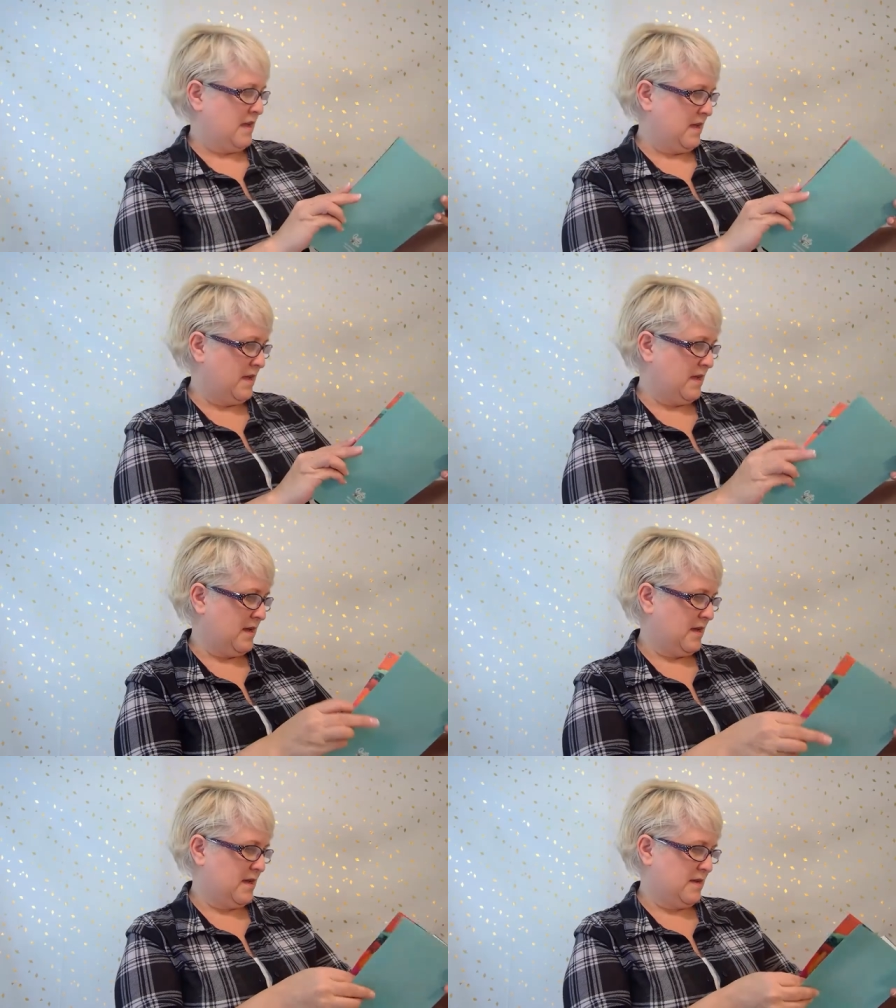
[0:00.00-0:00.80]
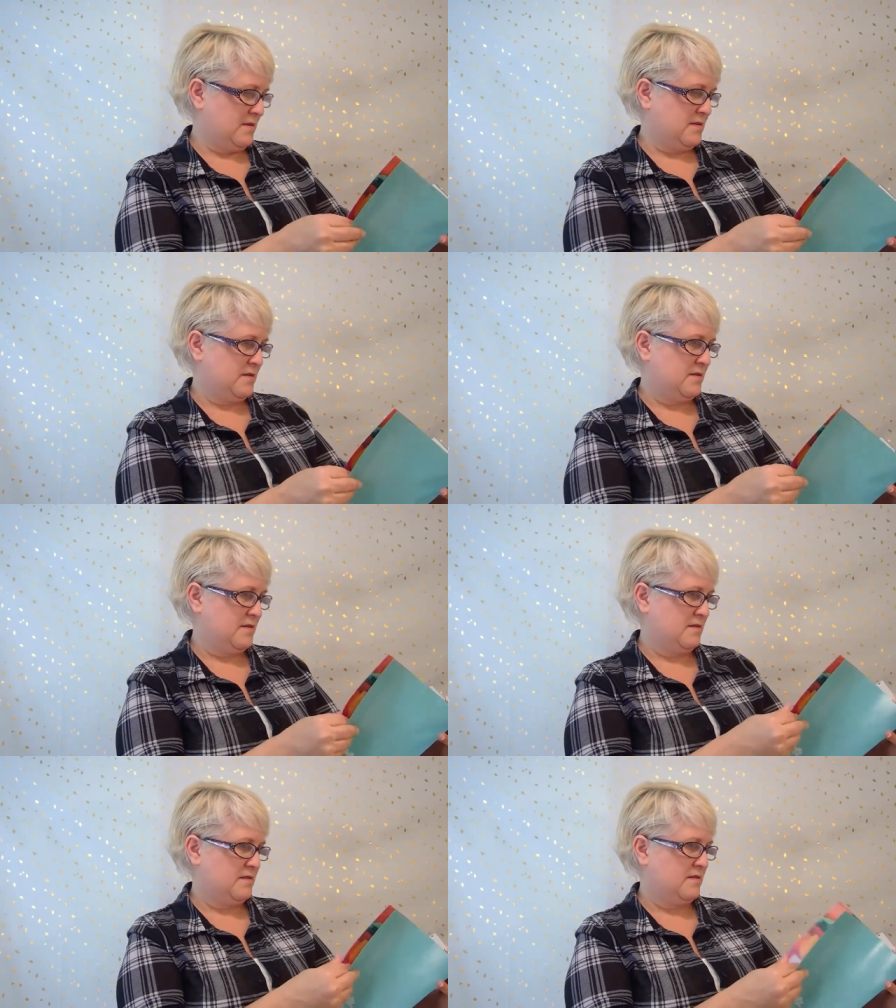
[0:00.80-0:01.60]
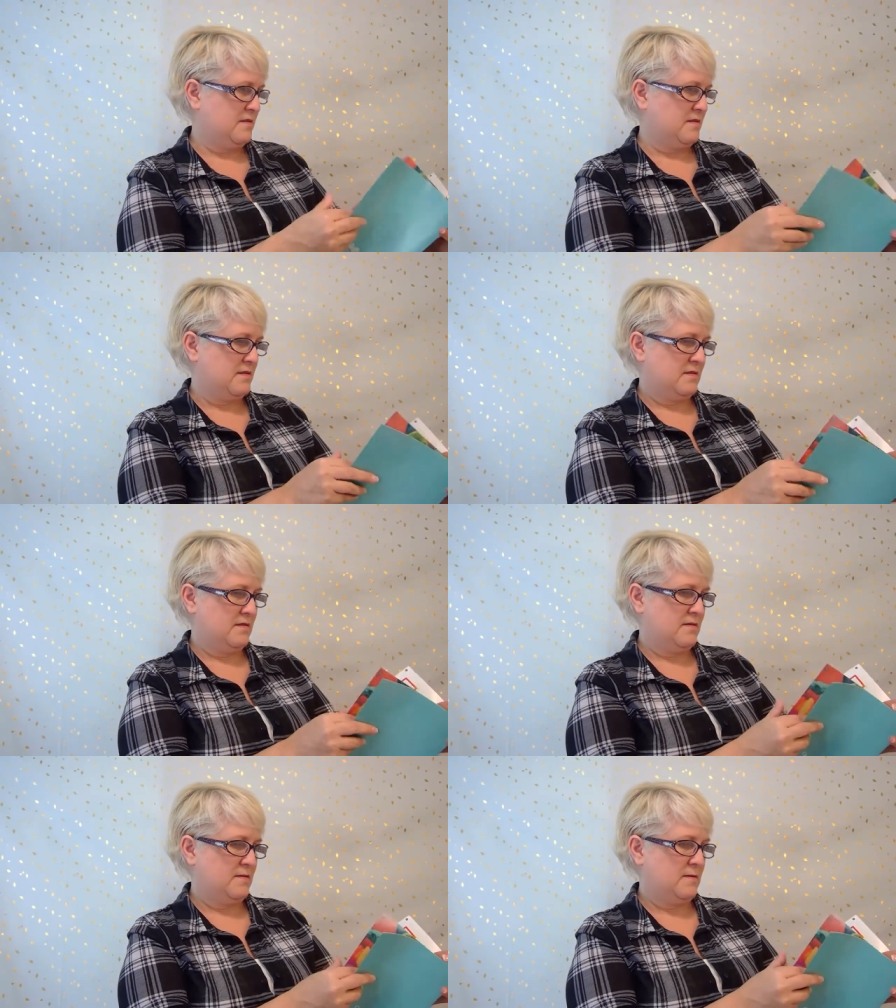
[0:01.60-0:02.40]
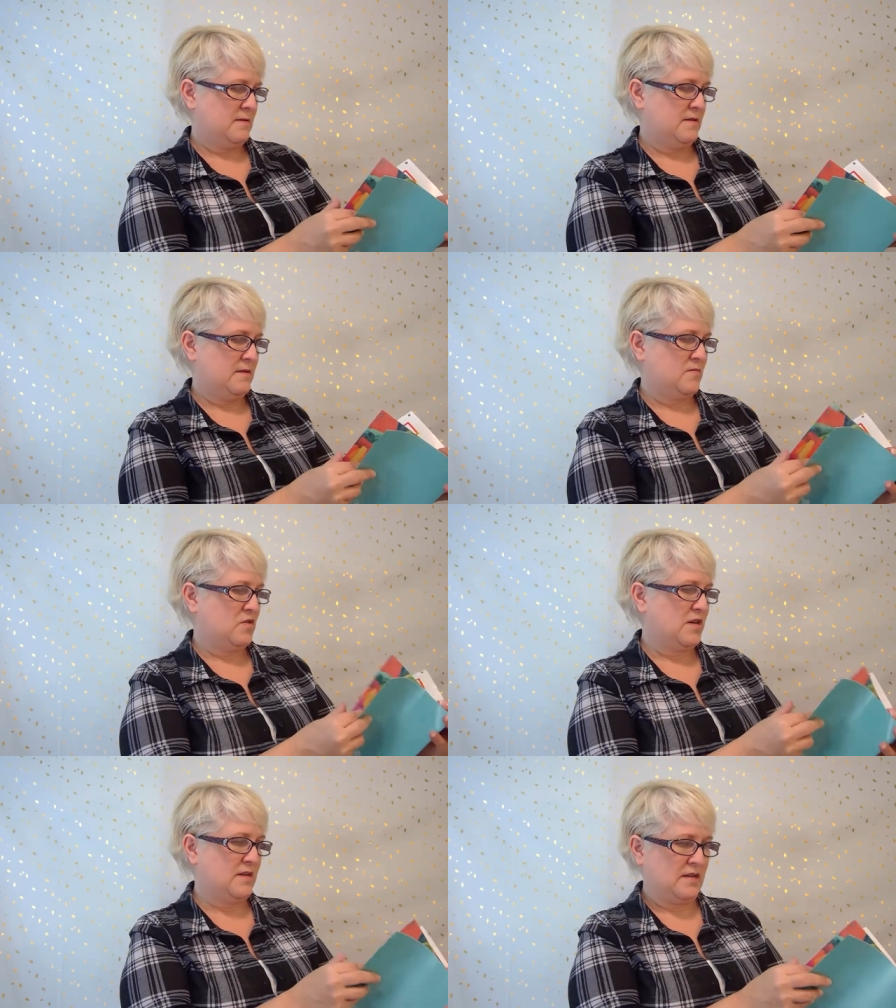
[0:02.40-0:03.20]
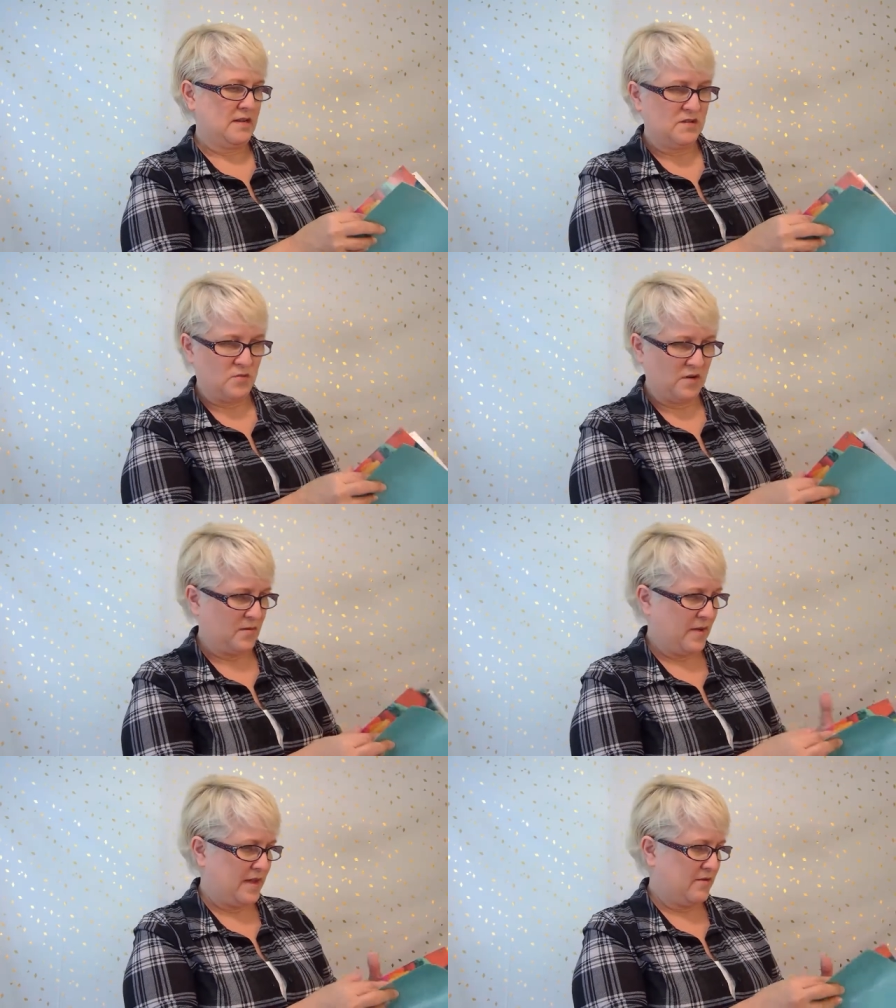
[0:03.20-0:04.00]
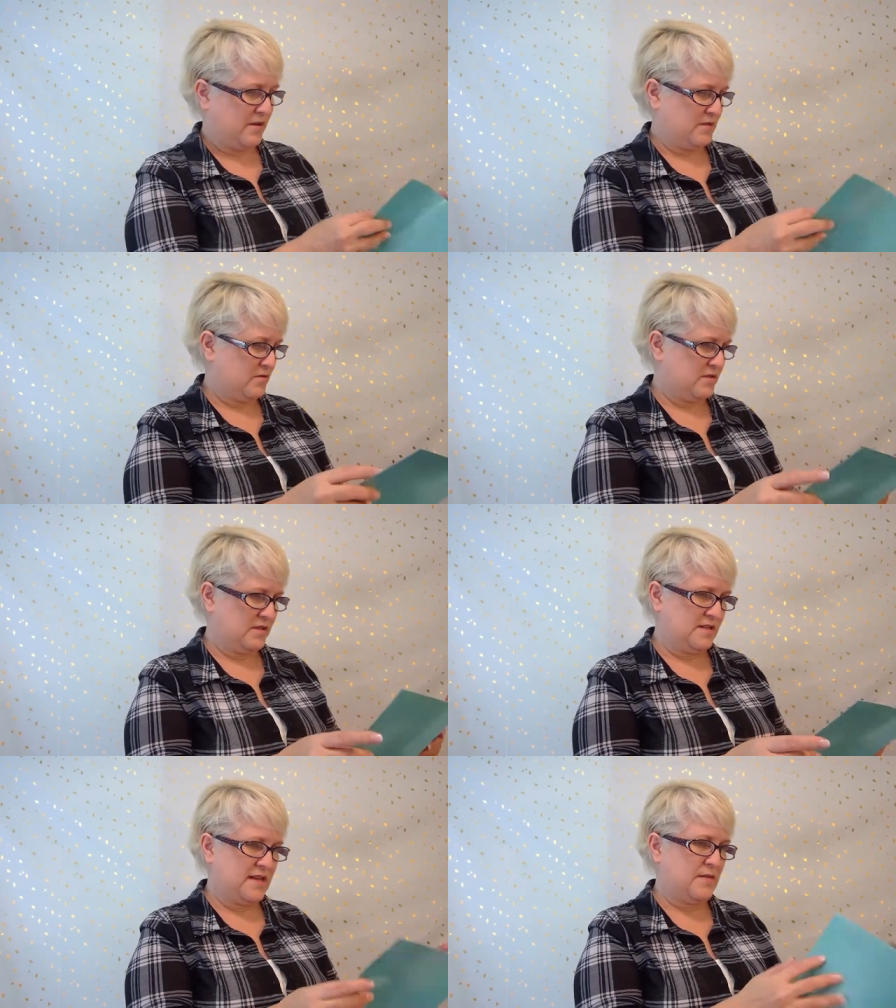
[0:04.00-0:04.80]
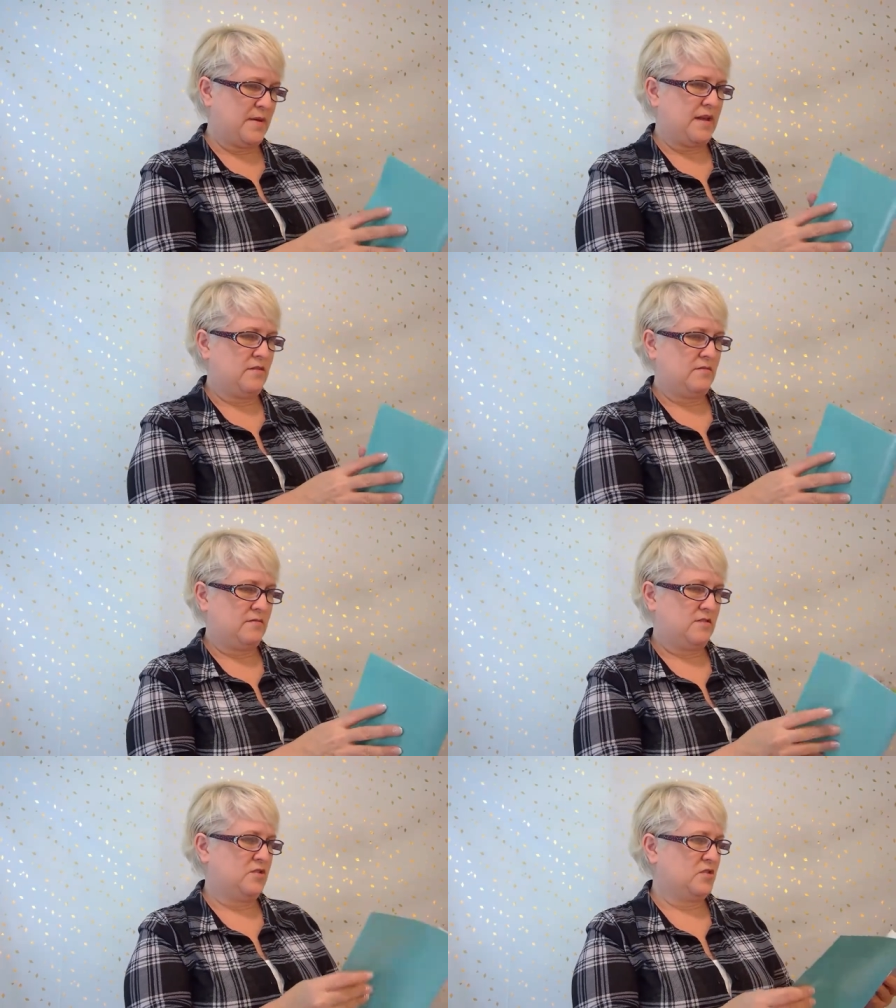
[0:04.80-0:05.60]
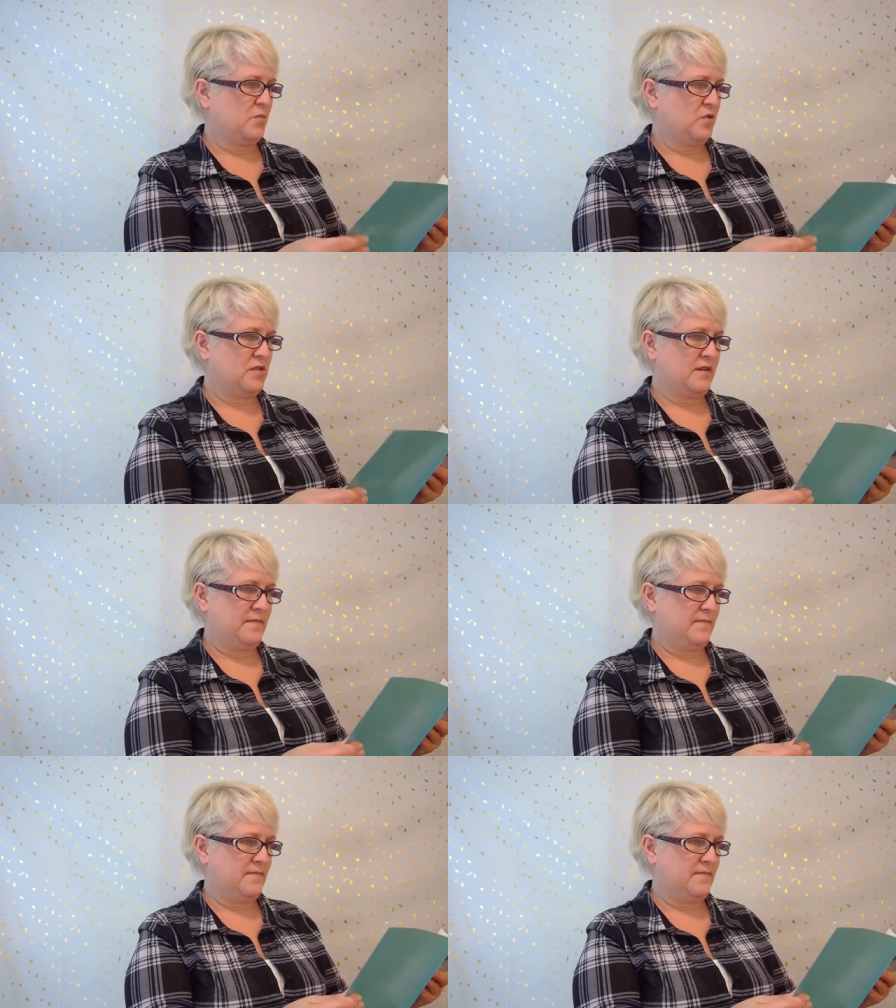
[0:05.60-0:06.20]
and I'm trying to get to where the pattern is. Or is this not the pattern? Is this just the booklet?